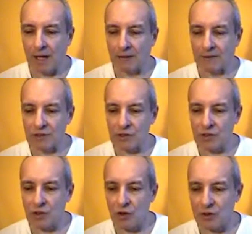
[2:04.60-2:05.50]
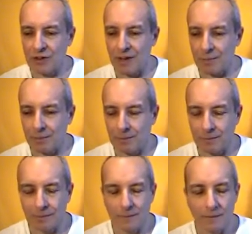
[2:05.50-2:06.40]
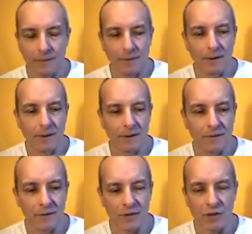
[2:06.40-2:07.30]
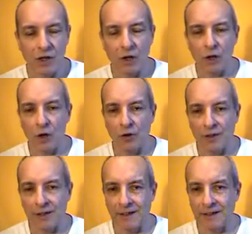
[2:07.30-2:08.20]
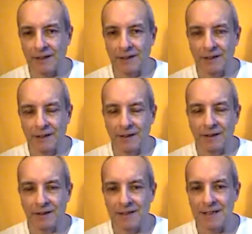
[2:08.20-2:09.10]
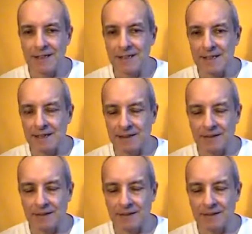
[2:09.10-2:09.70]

and it's caught up in this cloying ghee,